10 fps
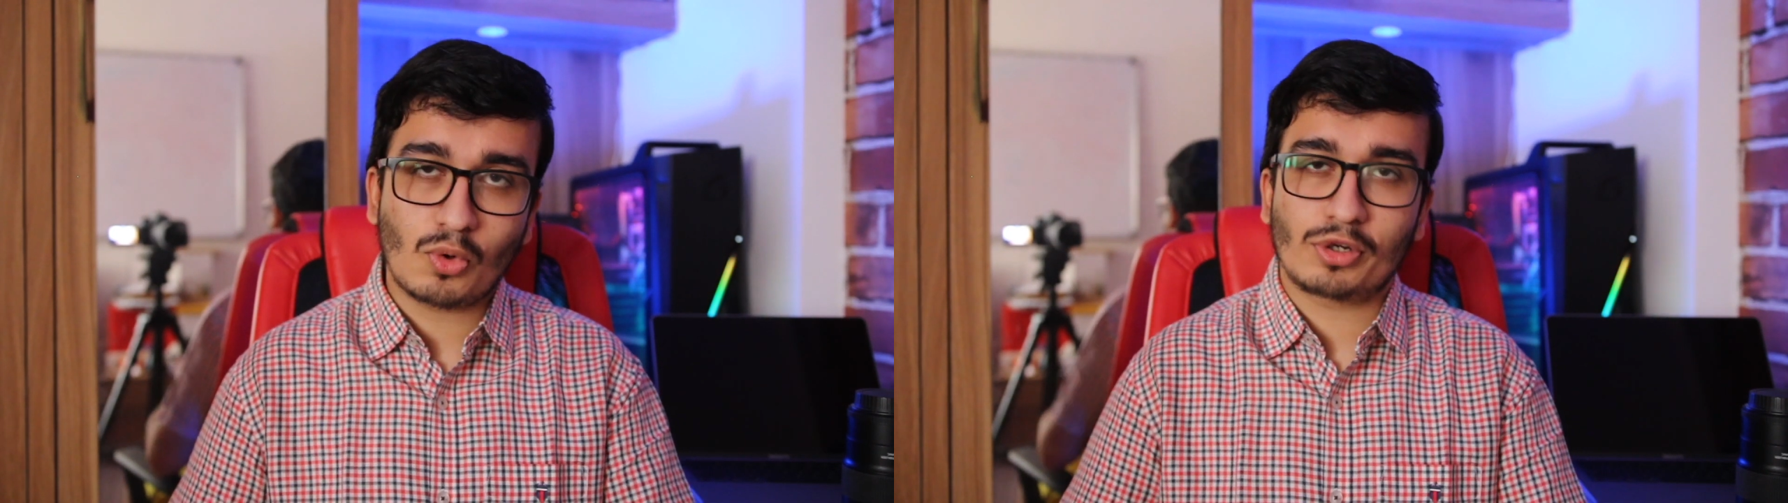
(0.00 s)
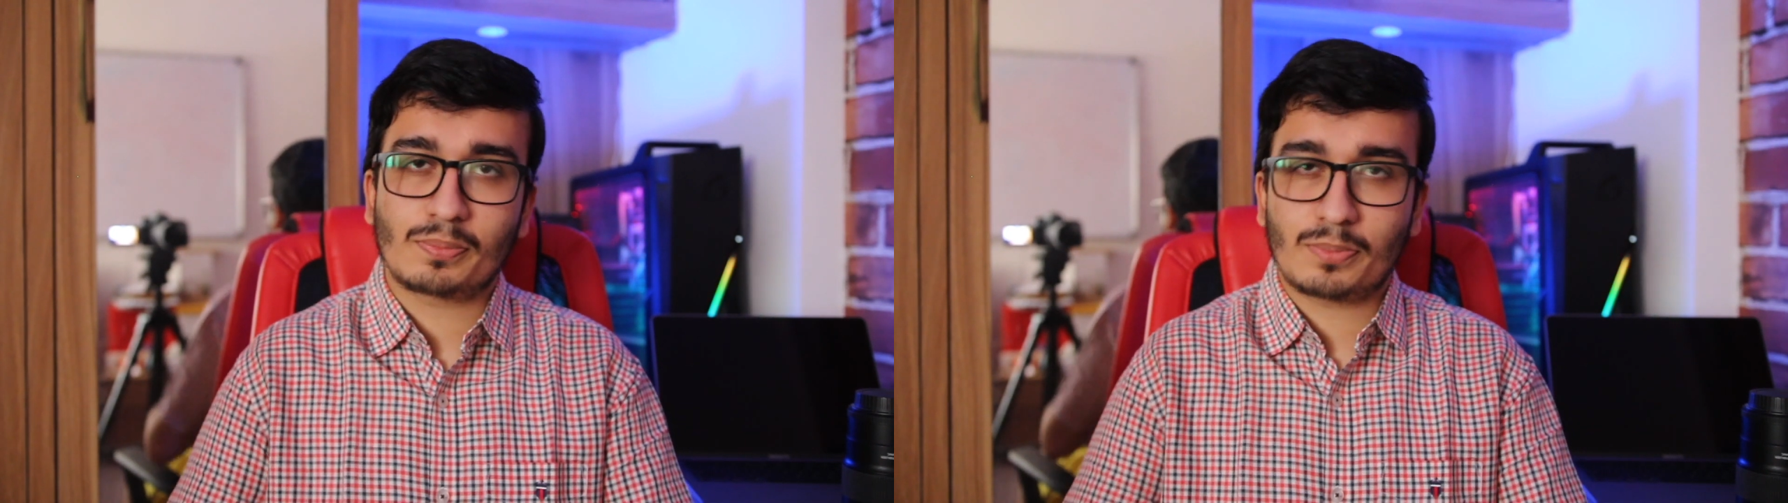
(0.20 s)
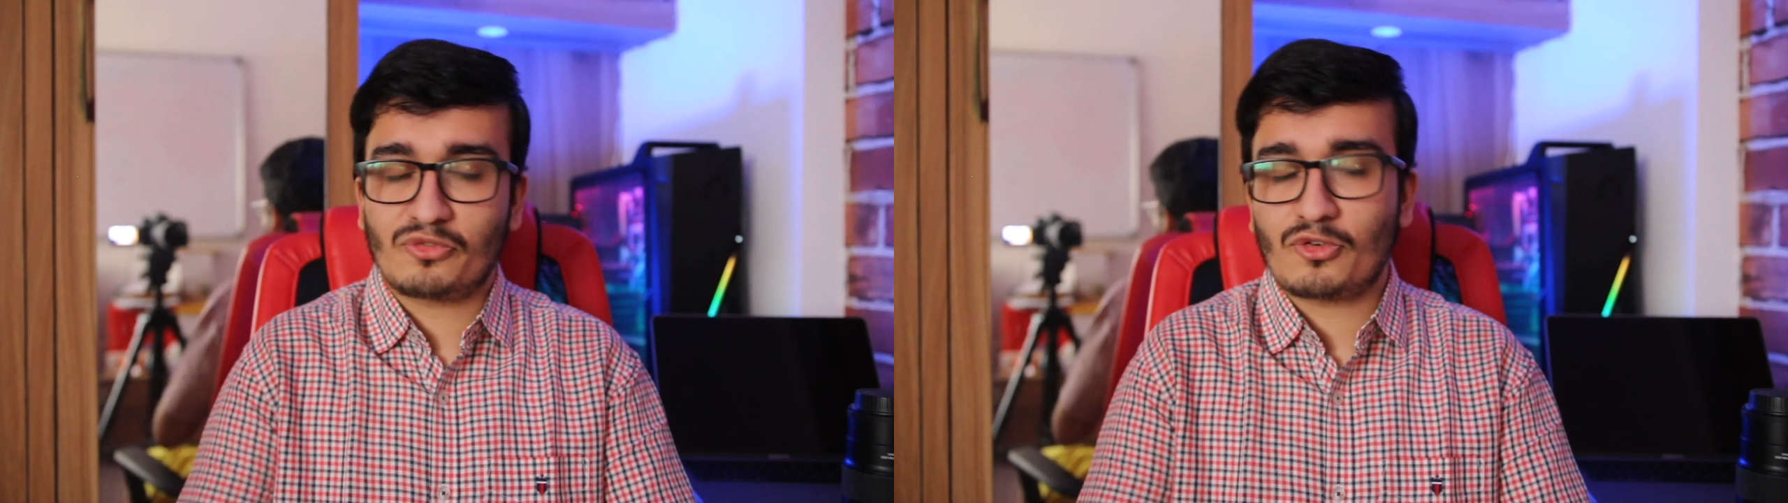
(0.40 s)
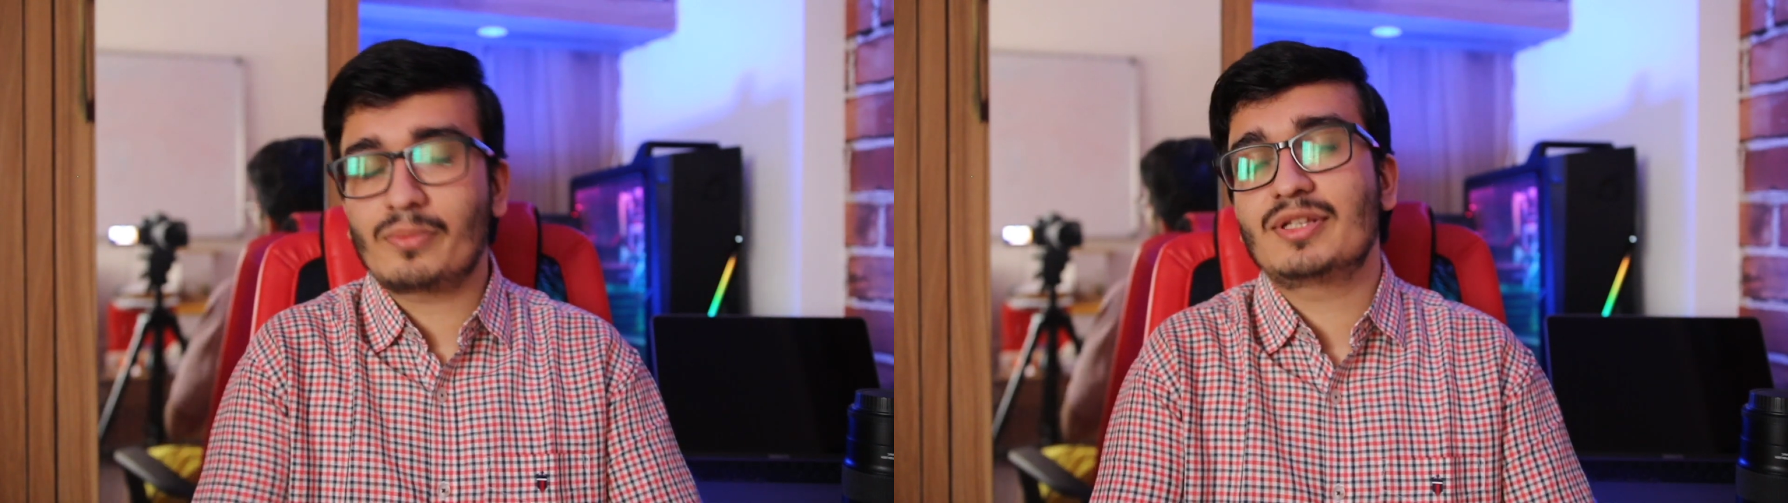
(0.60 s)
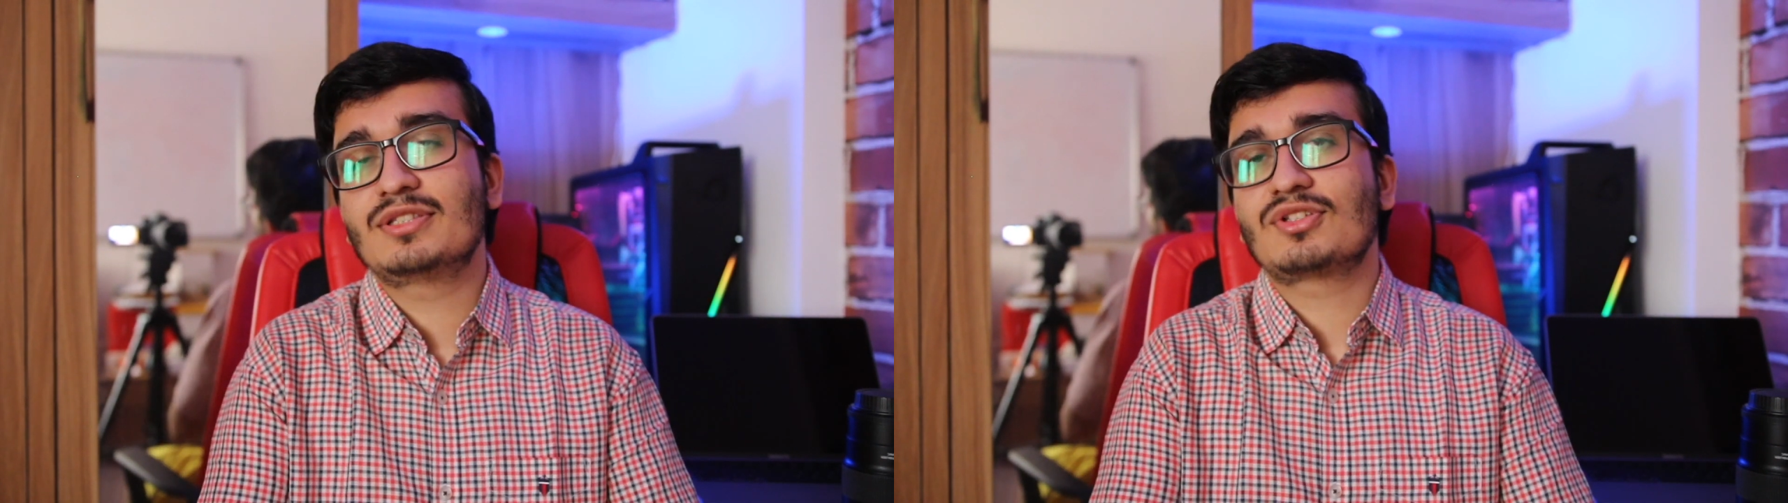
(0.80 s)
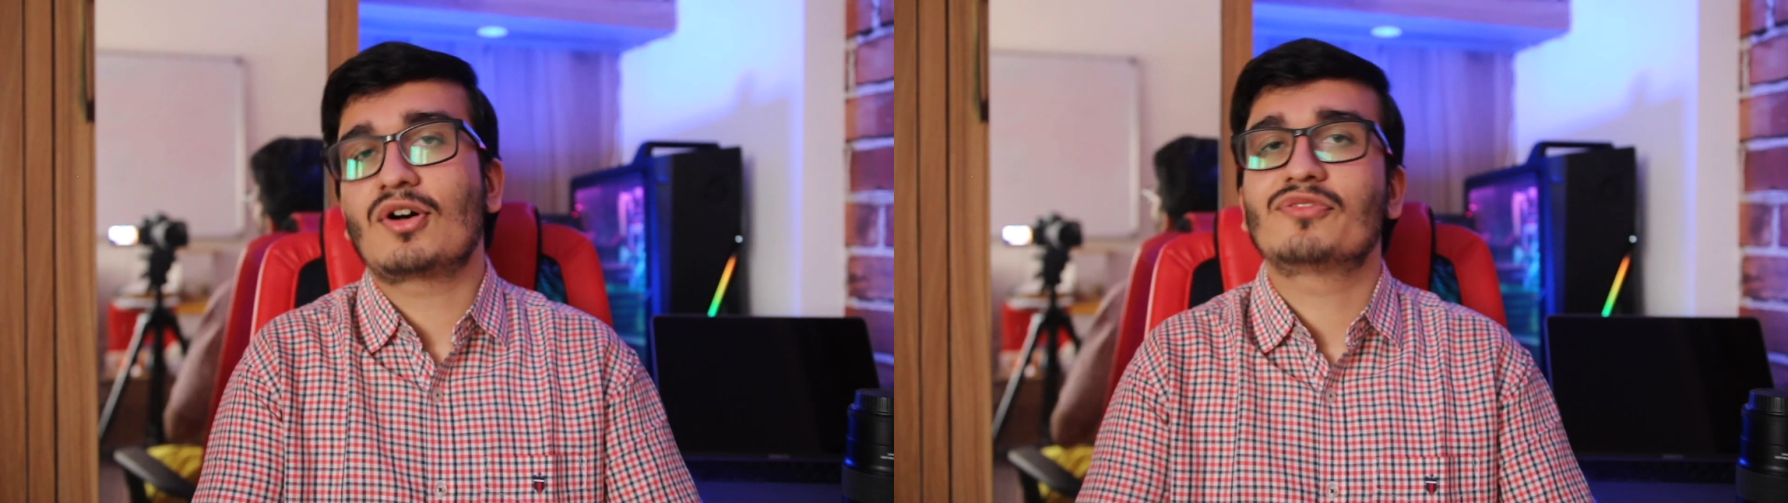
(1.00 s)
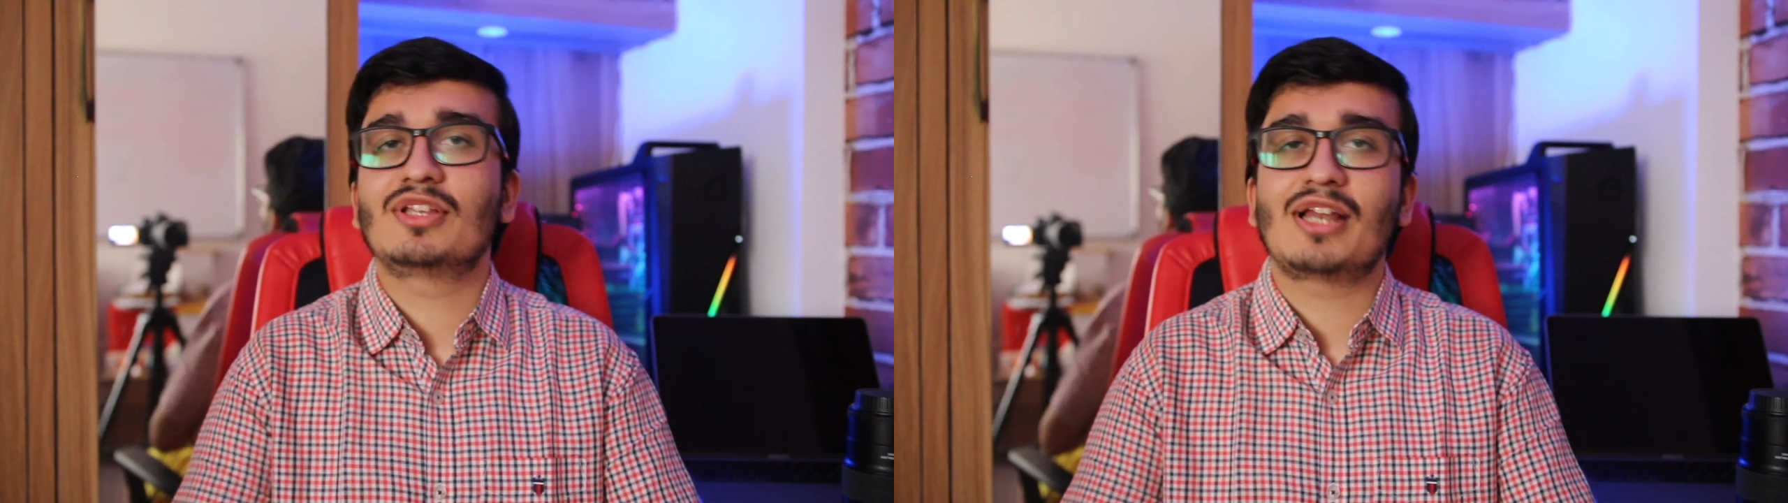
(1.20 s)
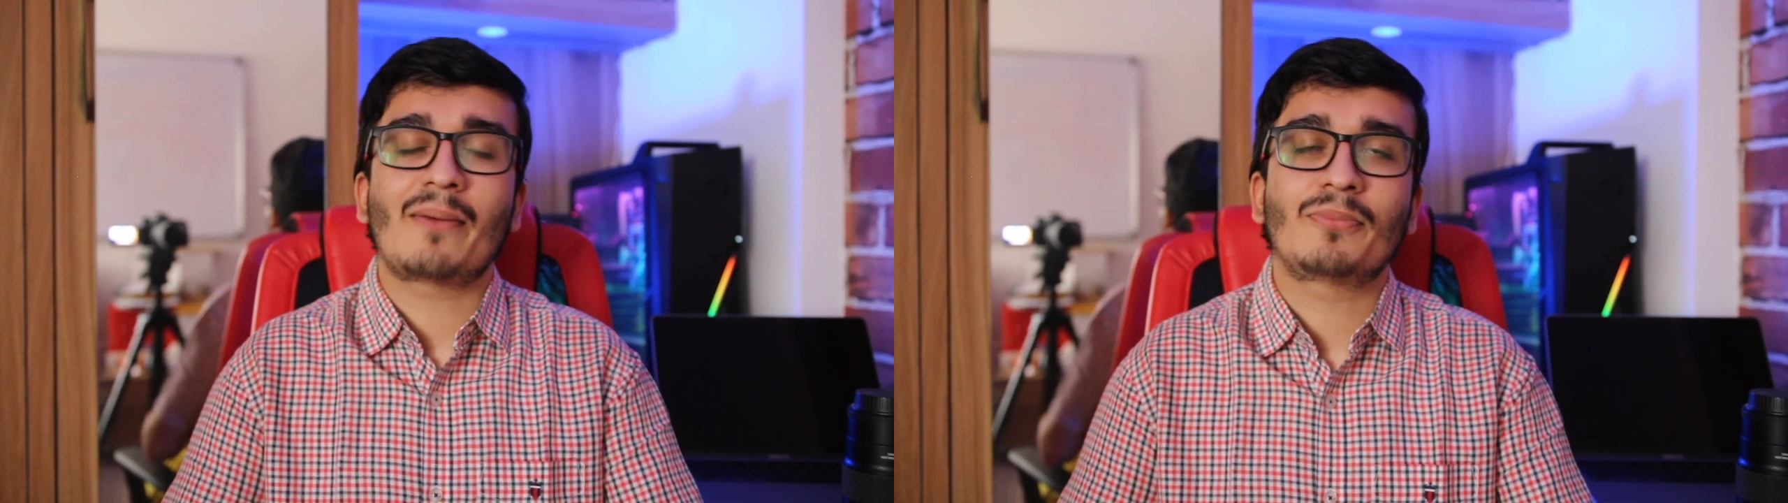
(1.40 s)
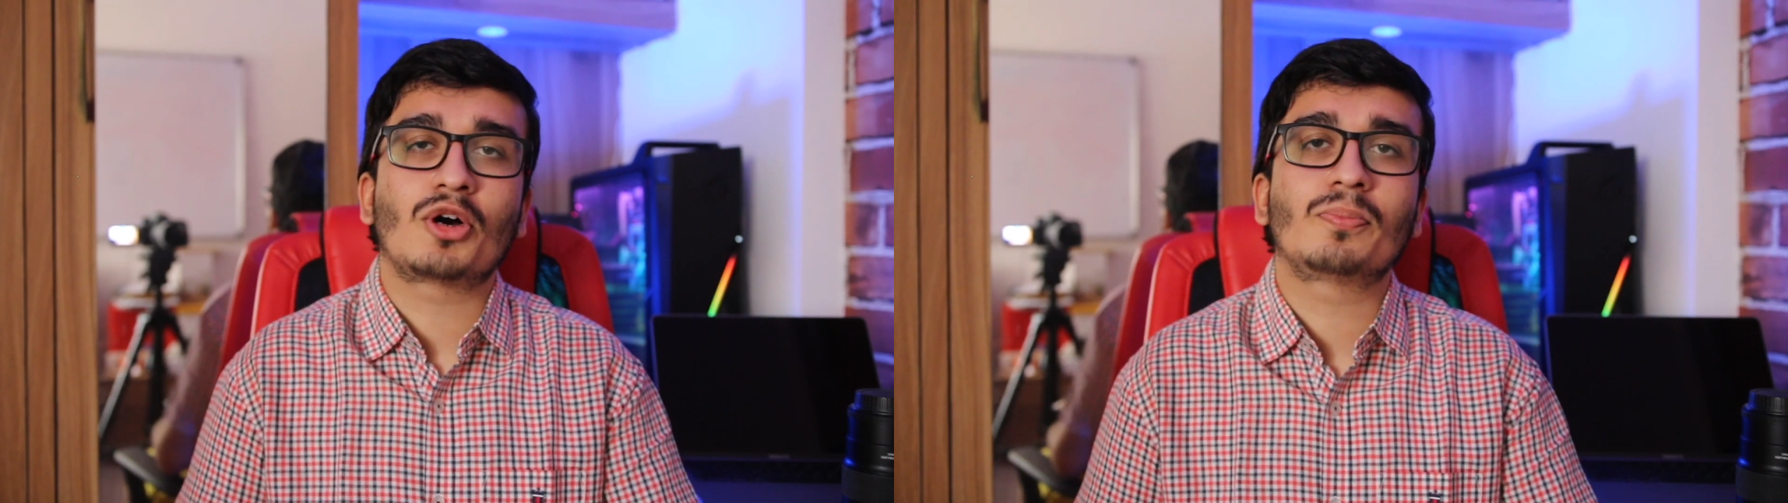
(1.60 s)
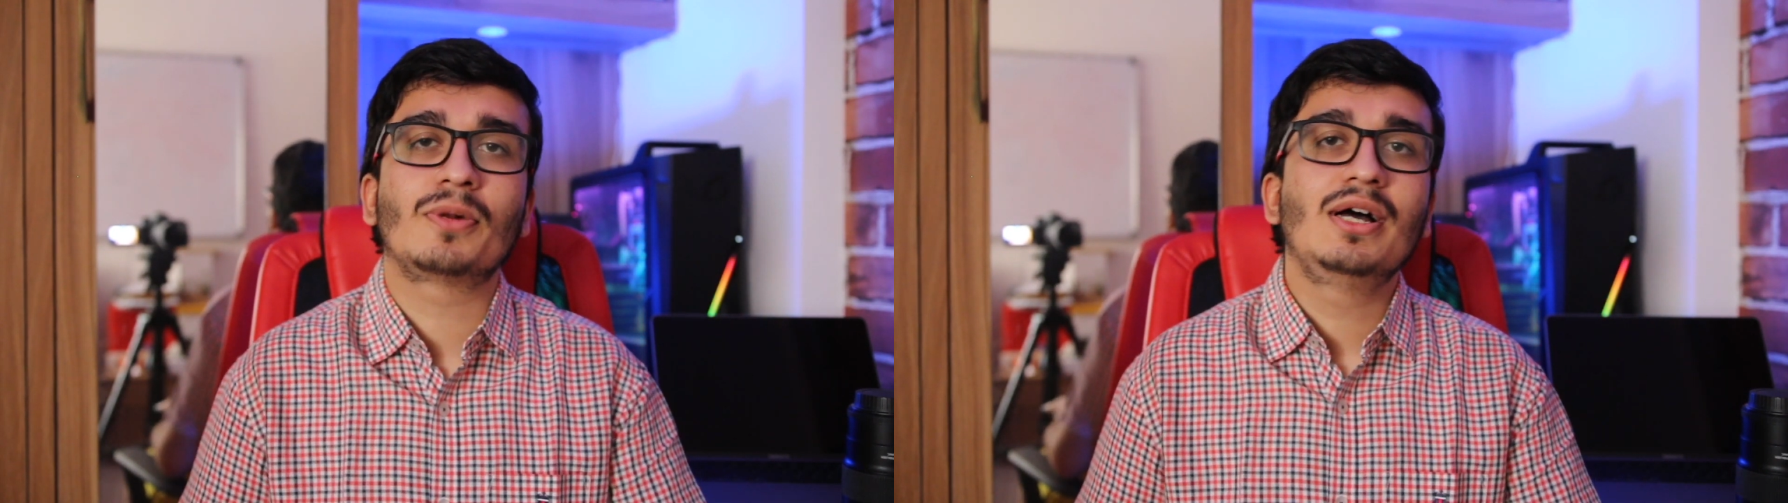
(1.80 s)
core performance of the
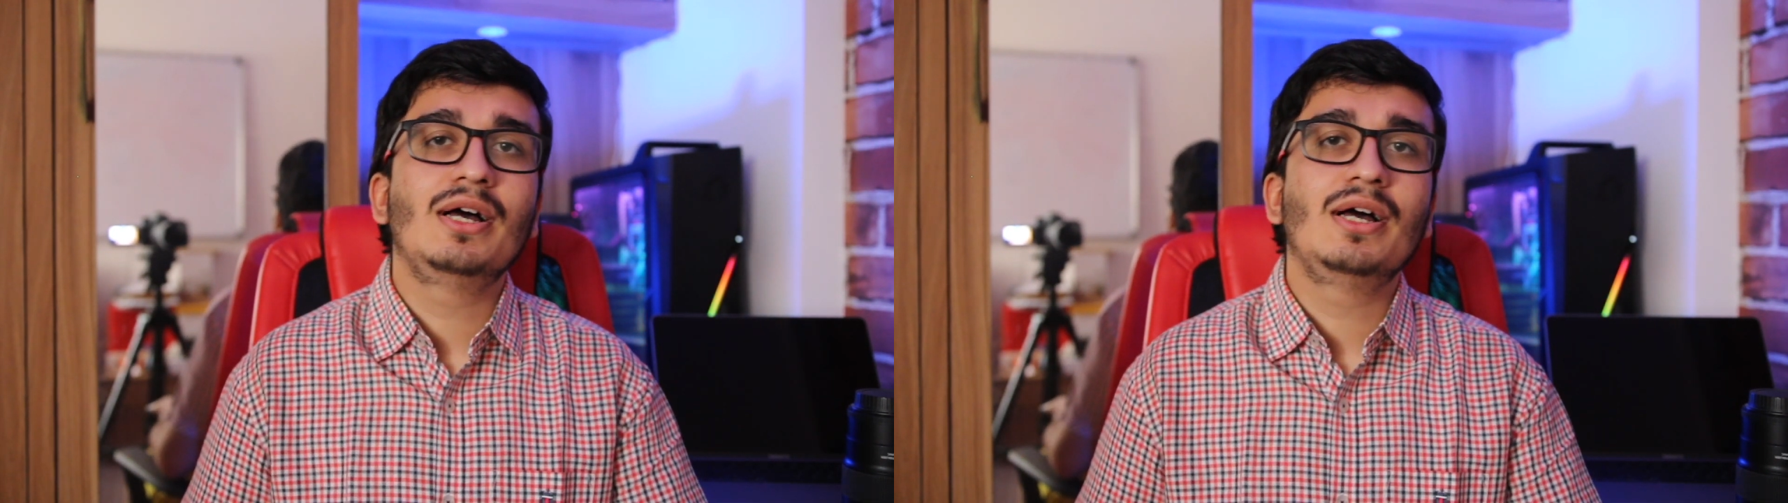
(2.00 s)
laptop,